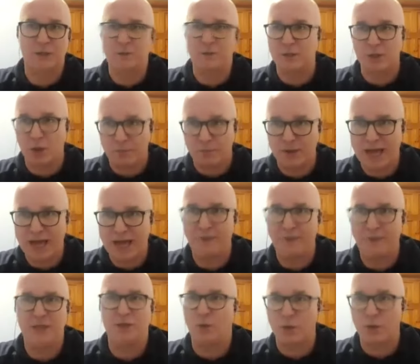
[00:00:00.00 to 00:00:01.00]
When you talk about Carrie
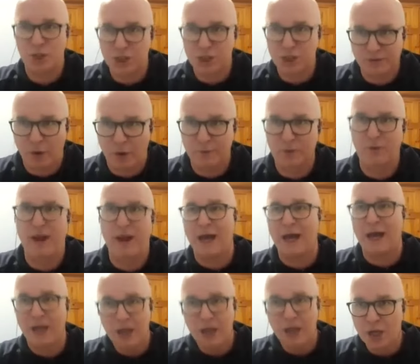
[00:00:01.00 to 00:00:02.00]
Dolan and Siobhan McGrath,
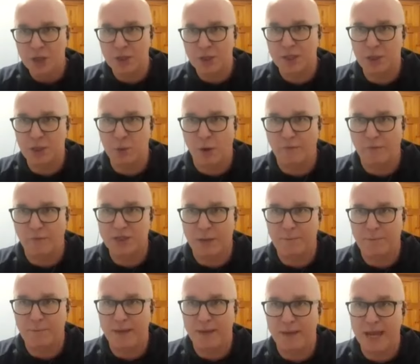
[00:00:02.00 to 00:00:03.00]
just two off the
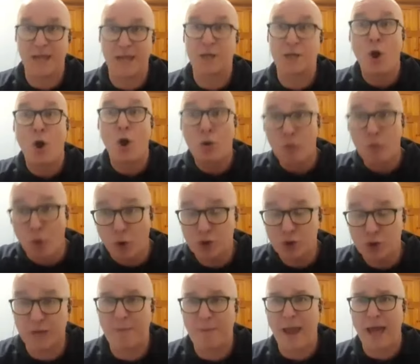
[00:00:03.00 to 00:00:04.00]
top of my head. Roisin
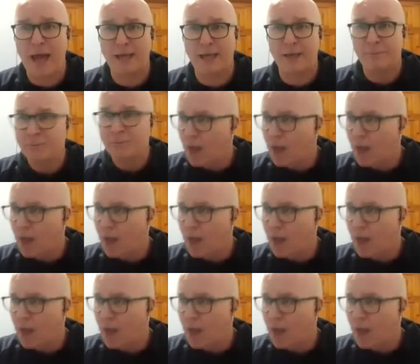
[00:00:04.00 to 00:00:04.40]
yeah. Black.